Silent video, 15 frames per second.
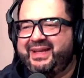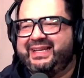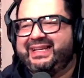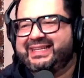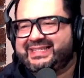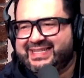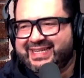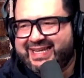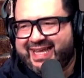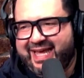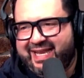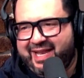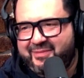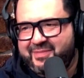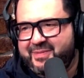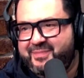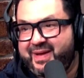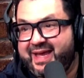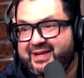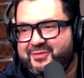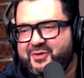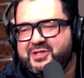but in nineteen ninety? Color Me
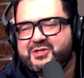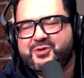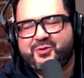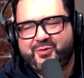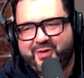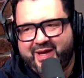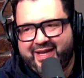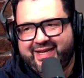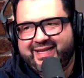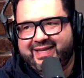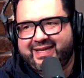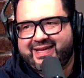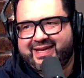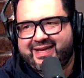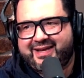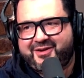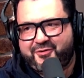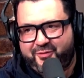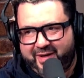Bad was really. Like, I creepy.